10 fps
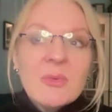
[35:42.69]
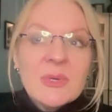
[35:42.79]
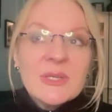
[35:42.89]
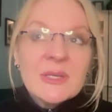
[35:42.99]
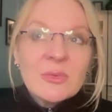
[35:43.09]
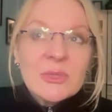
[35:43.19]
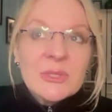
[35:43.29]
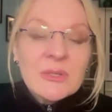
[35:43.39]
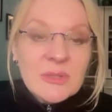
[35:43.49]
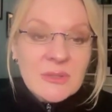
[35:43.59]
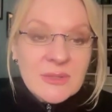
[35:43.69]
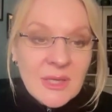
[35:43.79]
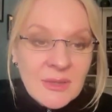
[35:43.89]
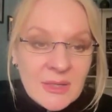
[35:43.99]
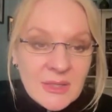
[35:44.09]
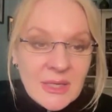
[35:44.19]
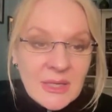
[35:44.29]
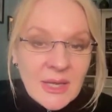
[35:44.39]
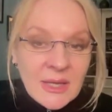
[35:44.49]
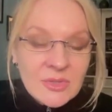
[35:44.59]
We sit to send that
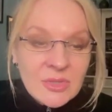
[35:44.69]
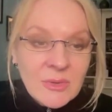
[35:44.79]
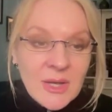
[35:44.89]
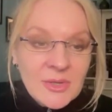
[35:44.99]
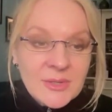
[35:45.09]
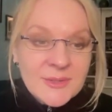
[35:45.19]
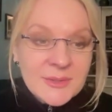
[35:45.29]
healing to others.